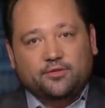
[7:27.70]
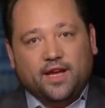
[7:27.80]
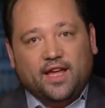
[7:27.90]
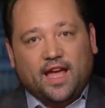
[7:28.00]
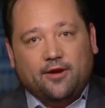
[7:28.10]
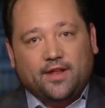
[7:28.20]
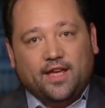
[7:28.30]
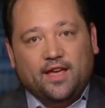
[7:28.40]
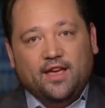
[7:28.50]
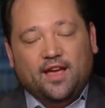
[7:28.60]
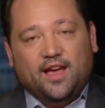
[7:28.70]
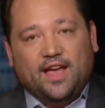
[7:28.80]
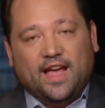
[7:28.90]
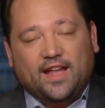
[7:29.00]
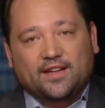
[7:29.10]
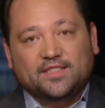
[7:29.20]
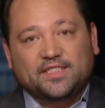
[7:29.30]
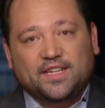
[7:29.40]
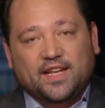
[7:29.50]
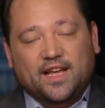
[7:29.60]
Trey Gowdy uh, had on
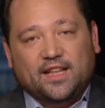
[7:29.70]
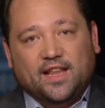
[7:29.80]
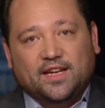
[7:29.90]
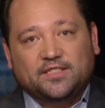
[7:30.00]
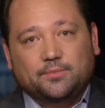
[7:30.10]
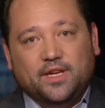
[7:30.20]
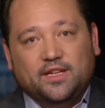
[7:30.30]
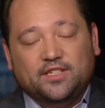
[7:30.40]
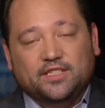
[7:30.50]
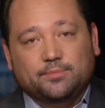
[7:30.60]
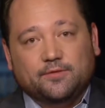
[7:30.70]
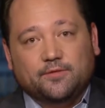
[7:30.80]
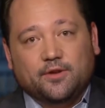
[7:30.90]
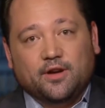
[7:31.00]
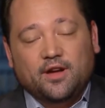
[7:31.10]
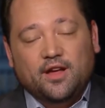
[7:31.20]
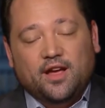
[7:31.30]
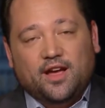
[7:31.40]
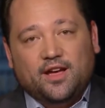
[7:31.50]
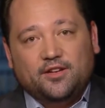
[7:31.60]
CNN last week, just before
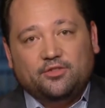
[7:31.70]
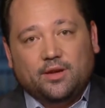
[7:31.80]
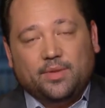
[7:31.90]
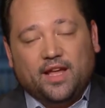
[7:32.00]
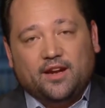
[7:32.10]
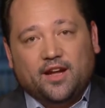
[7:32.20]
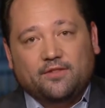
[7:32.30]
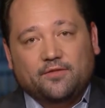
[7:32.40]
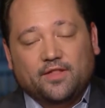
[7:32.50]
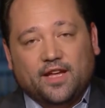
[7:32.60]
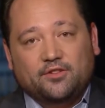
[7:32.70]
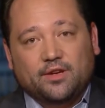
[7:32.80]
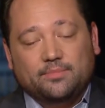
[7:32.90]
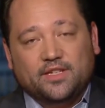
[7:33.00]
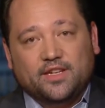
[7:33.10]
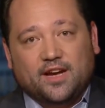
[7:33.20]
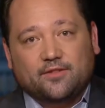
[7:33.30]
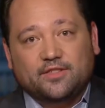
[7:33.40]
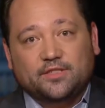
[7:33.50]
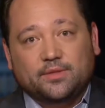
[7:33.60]
uh, Trump headed off for that trip to
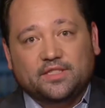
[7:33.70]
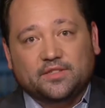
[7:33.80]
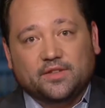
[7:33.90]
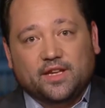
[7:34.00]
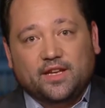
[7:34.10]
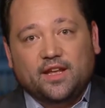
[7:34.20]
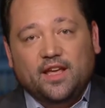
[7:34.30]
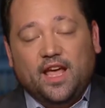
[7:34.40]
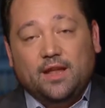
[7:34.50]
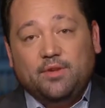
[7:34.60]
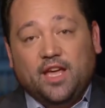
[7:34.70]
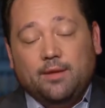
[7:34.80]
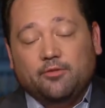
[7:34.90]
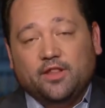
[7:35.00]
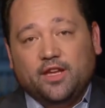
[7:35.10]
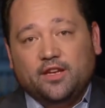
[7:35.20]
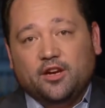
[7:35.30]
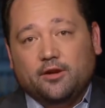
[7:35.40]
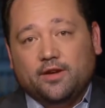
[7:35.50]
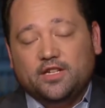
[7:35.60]
Davos, Switzerland, and became really
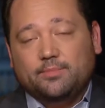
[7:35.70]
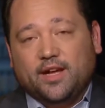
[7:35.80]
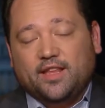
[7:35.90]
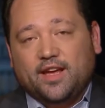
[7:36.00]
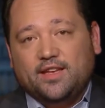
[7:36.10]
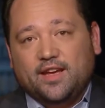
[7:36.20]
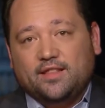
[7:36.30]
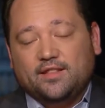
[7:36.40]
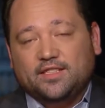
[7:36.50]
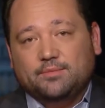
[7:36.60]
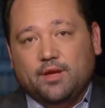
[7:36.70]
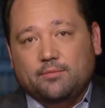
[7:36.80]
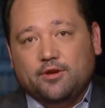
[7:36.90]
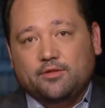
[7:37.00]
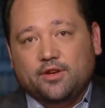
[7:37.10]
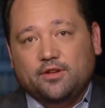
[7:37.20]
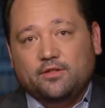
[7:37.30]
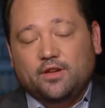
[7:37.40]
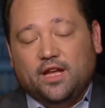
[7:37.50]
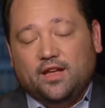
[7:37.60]
encouraged by the idea that this memo
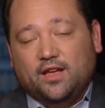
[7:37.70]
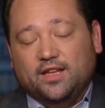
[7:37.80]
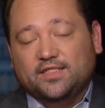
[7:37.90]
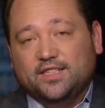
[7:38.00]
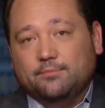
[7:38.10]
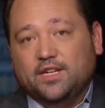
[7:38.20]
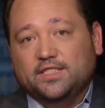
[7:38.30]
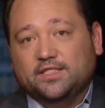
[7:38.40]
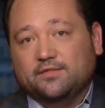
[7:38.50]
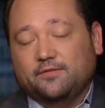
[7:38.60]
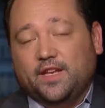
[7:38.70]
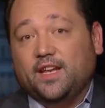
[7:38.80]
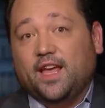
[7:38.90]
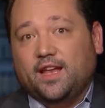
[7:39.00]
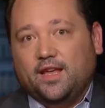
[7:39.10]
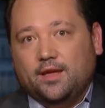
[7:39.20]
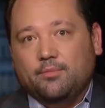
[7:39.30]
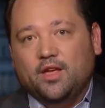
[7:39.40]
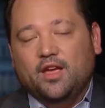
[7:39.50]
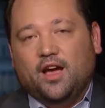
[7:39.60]
could, uh, in some ways, vindicate
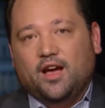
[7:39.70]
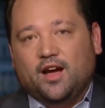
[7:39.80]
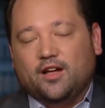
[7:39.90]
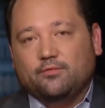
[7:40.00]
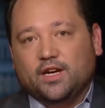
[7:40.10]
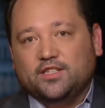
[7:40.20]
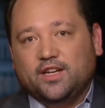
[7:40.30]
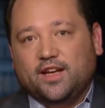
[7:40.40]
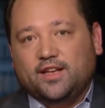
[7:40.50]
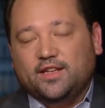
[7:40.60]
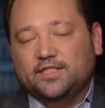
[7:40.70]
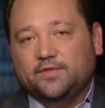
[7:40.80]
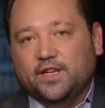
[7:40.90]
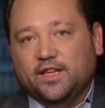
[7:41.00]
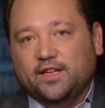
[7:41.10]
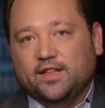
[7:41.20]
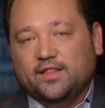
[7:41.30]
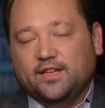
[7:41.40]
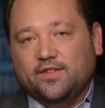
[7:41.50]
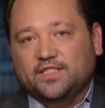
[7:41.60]
him uh, on Russia and his feeling that
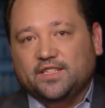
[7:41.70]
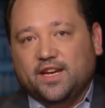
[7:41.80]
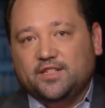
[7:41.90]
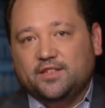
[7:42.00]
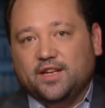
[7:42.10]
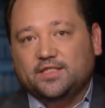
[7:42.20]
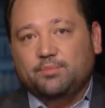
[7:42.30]
the investigation has